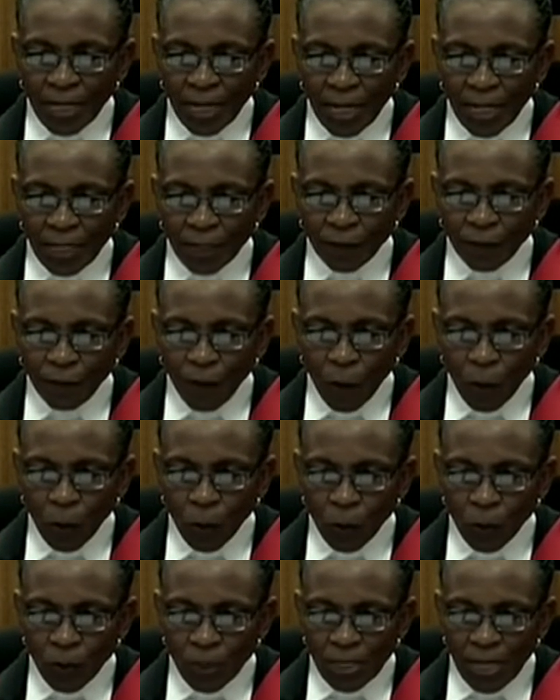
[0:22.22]
It
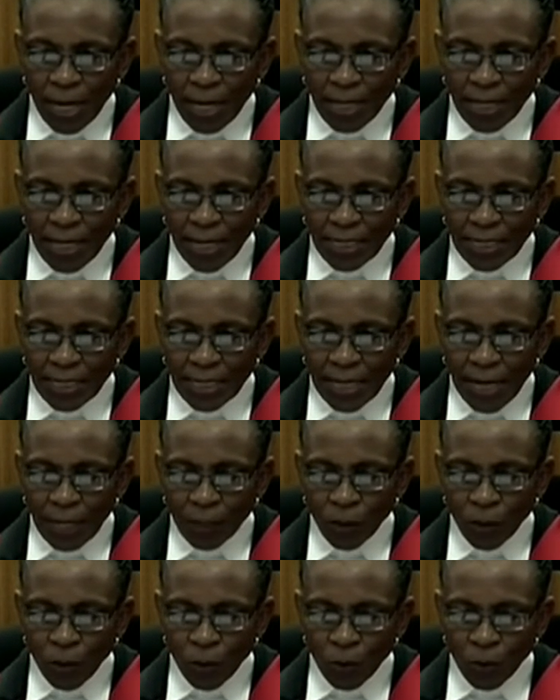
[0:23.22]
follows that the
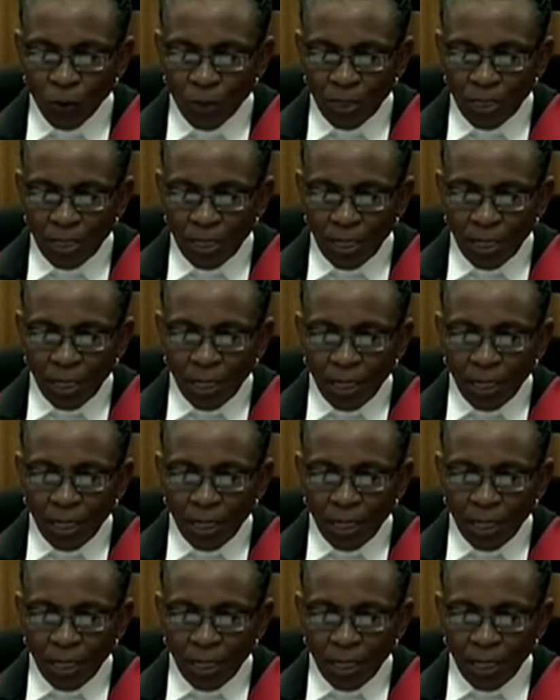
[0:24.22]
accused's